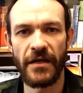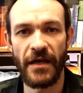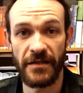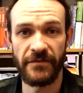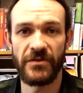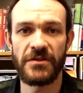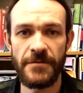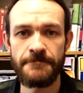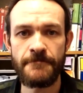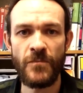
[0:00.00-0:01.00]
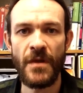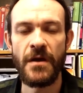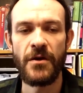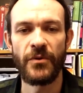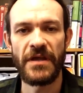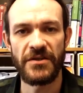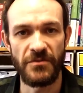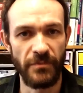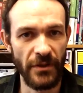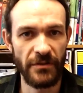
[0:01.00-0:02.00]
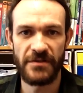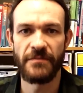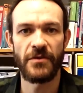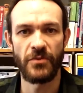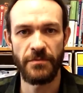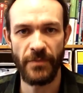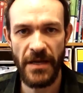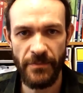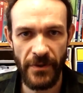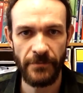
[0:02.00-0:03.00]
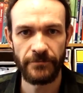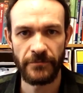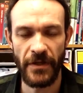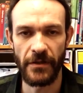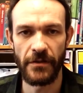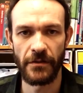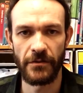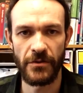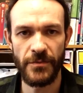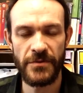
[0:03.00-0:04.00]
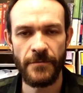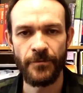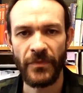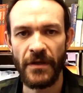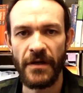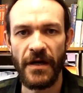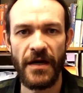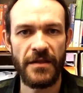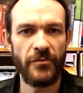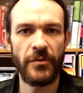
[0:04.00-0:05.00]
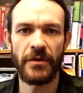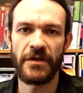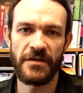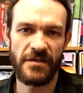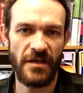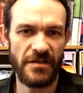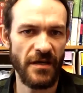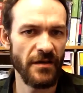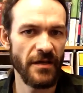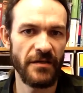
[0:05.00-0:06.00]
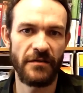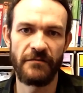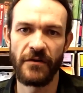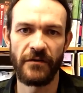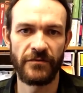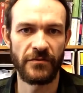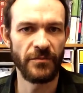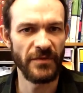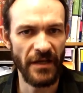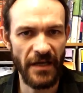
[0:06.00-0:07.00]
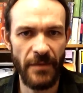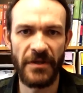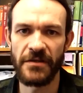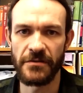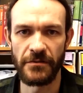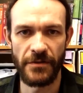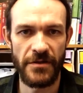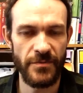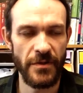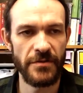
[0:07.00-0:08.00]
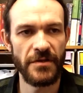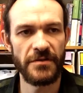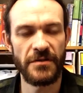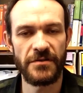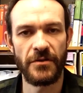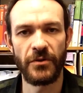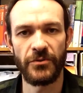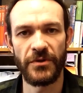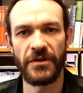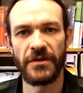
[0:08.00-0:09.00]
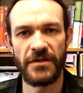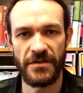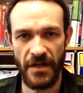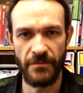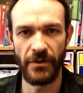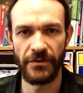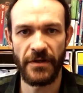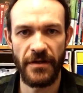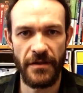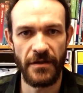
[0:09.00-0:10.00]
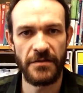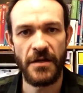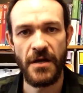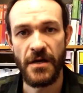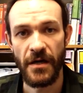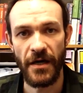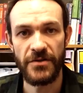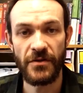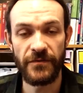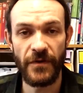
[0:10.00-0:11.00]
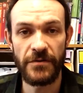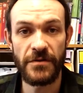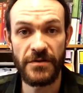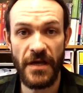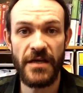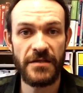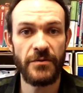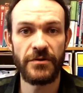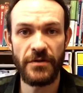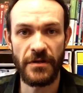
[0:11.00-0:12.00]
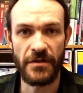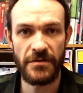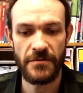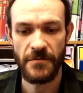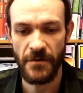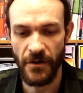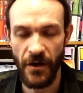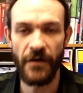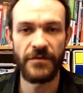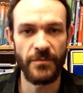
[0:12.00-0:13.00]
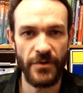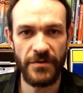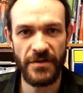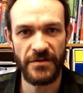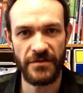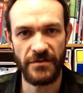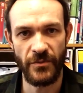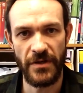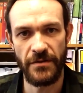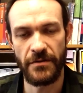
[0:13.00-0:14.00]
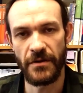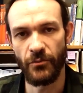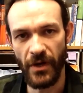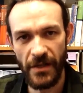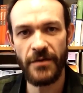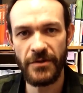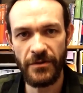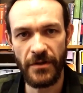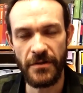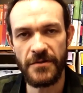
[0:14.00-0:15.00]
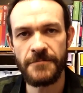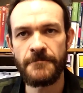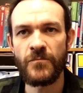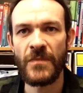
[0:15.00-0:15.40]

an activity where they had to build something with paper in little groups, and then we were going to discuss how that involved group dynamics and all those processes. So what we did is they built their things. I took photos as they were doing this of the processes they went through, and while they were doing this